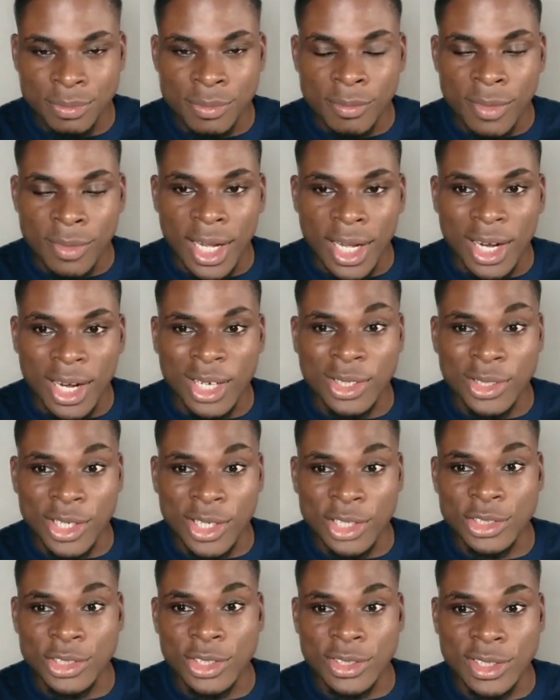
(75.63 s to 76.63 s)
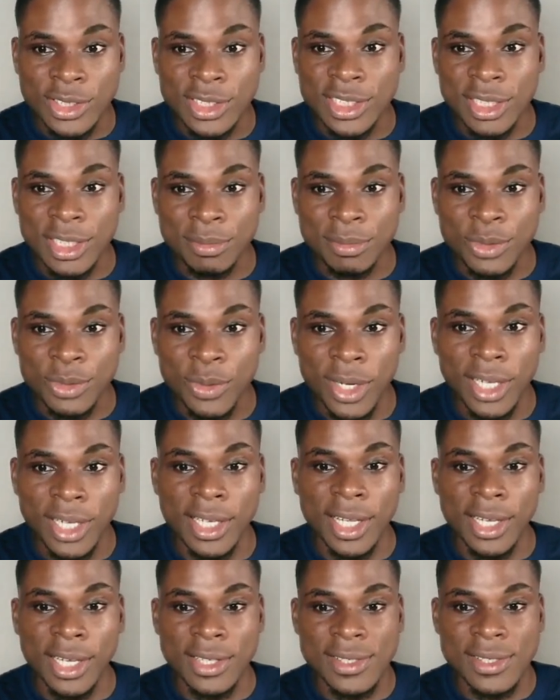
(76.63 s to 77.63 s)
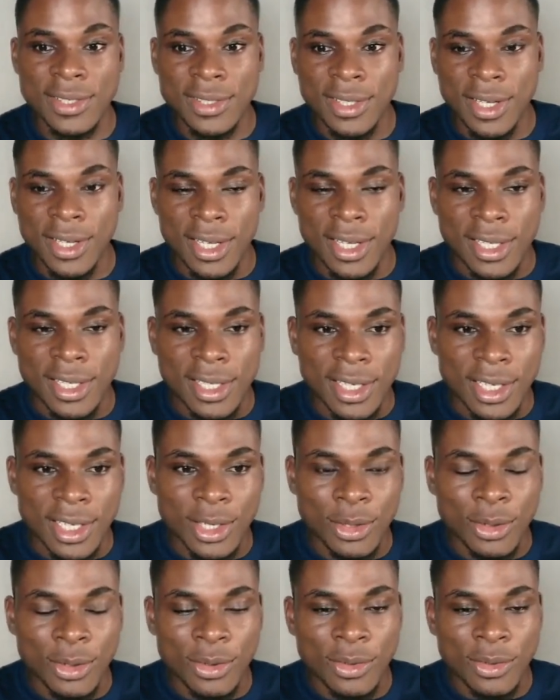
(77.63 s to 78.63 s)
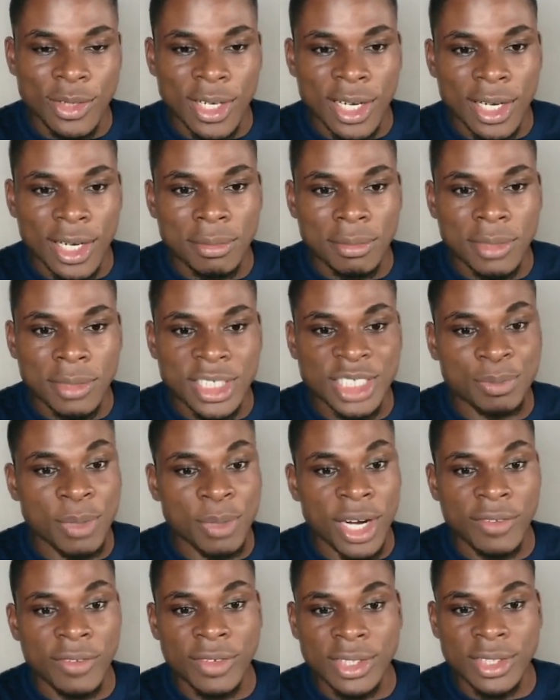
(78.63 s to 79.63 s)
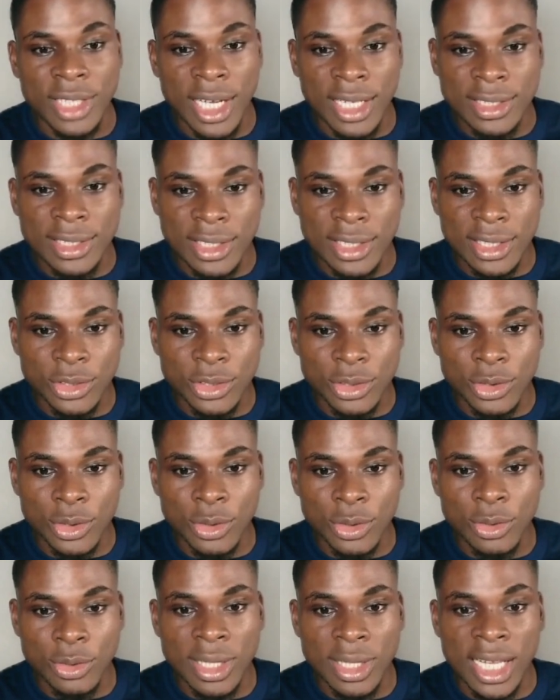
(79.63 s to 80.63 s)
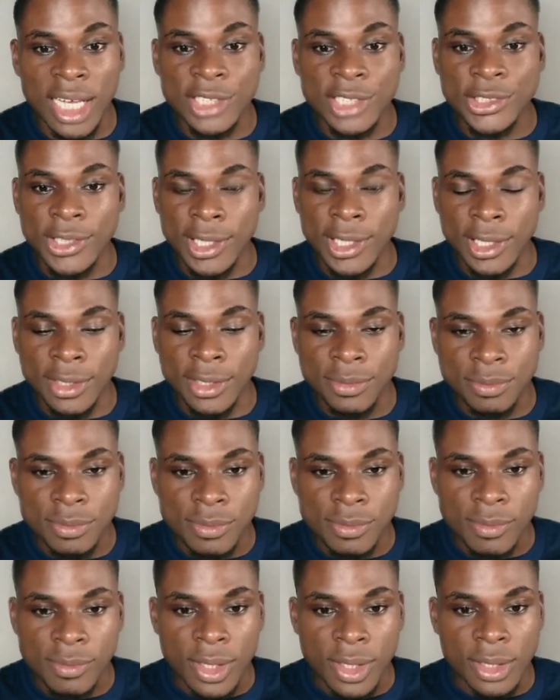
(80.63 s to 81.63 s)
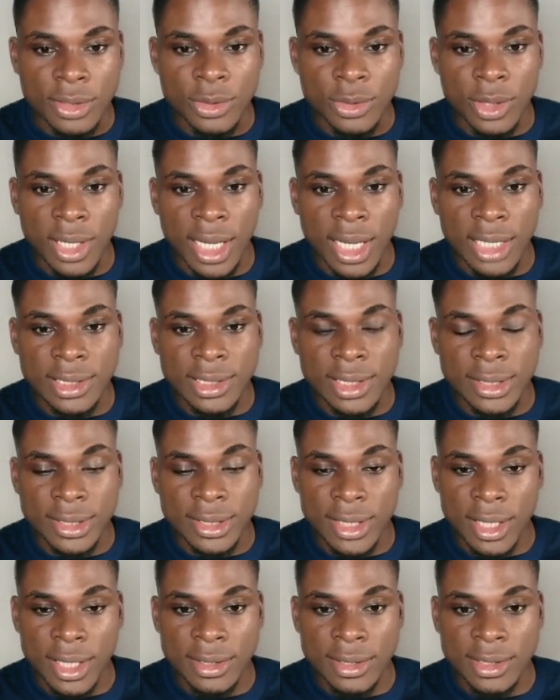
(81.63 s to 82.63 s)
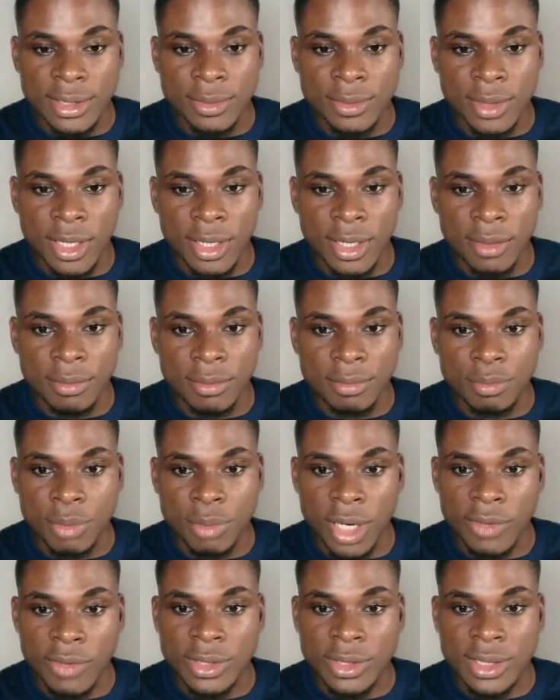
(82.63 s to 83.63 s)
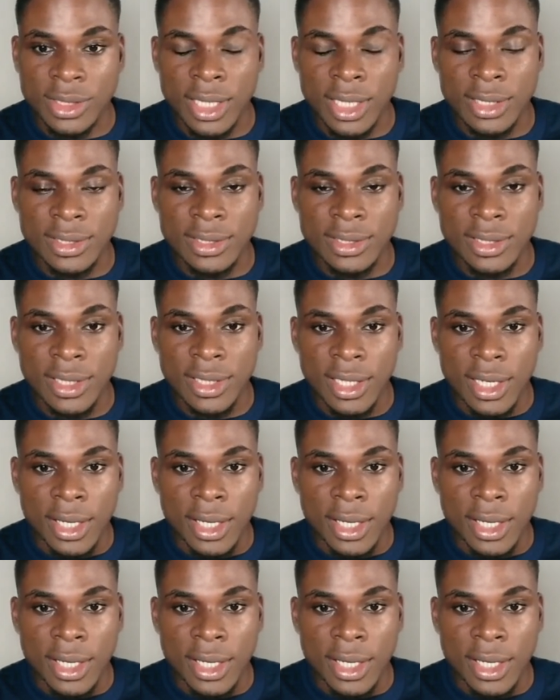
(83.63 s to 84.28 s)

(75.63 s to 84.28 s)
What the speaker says: Our education system, the way it is, is privatized, as you know, largely to a large extent, privatized.